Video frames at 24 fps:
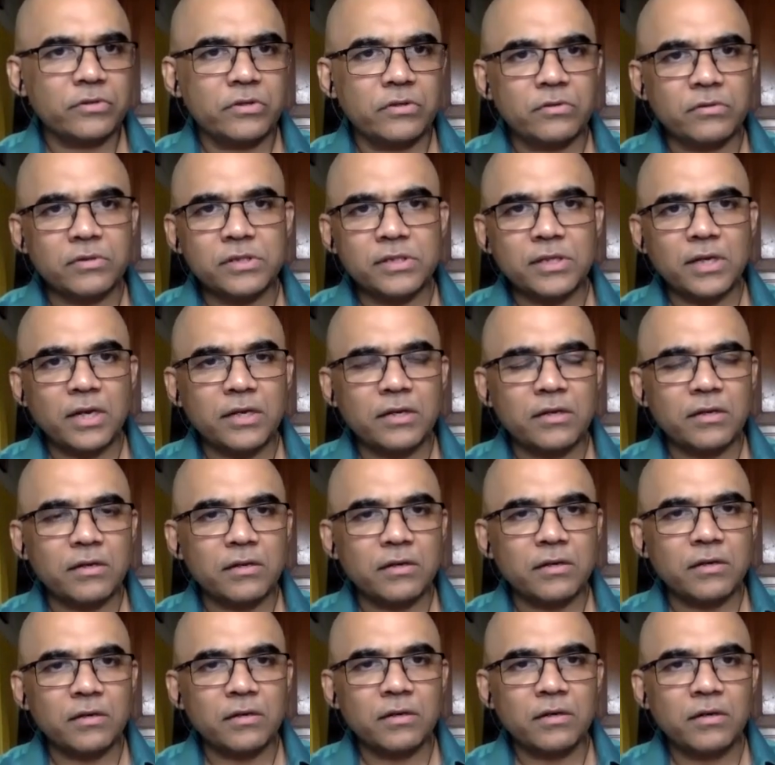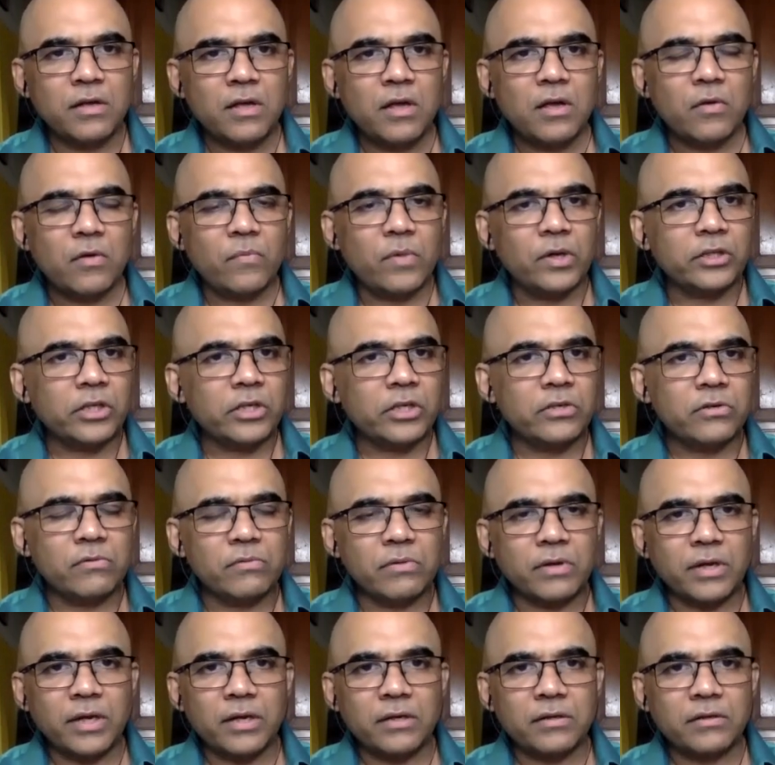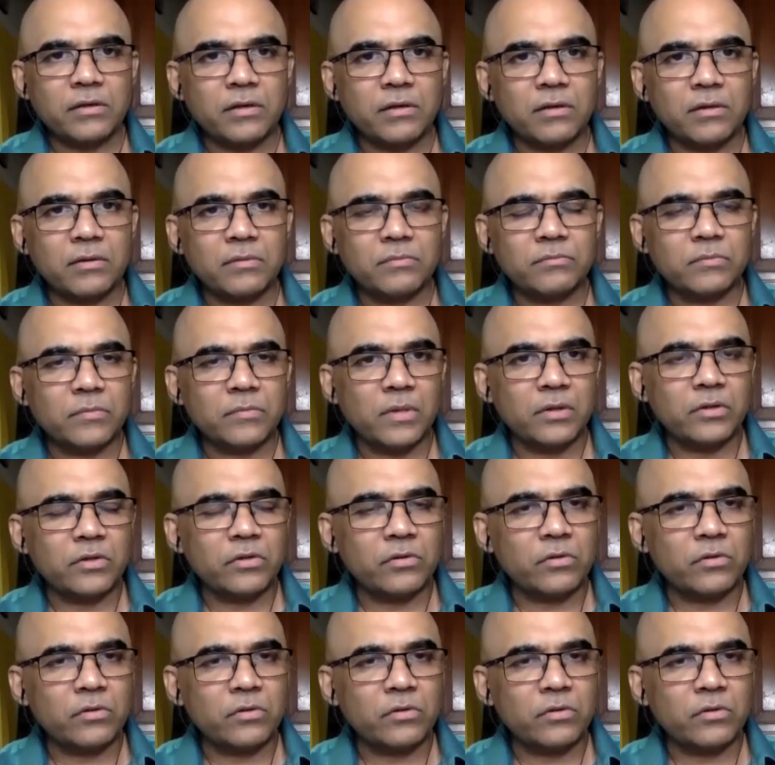You know, it's like whether you look at, you